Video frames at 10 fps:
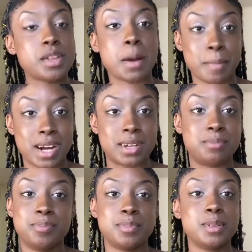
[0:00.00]
I'm bi.
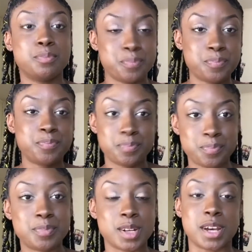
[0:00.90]

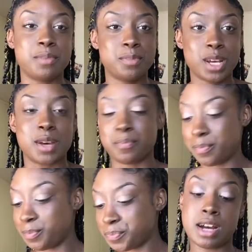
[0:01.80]
Okay, okay.
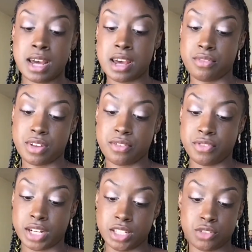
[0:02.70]
I have
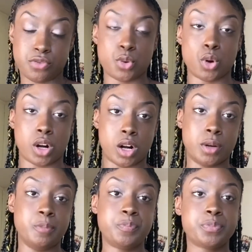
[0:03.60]
advice for
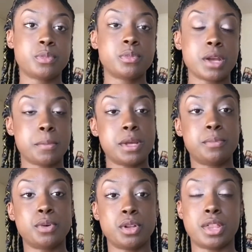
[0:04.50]

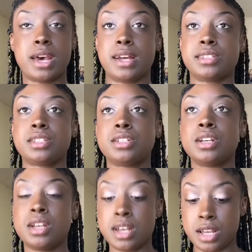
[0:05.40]
people that
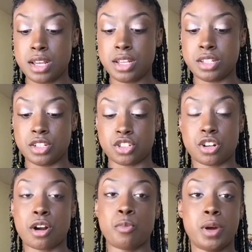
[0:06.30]
isn't
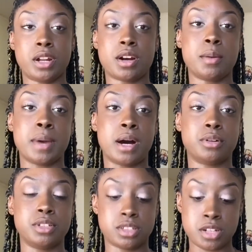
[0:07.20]
sure when to come
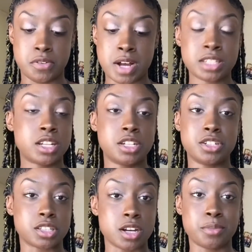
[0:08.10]
out and so I say
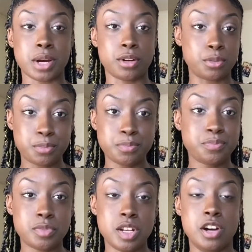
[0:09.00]
just come out.
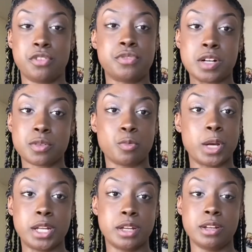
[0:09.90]
You know, fuck
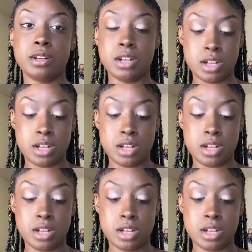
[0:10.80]
waiting.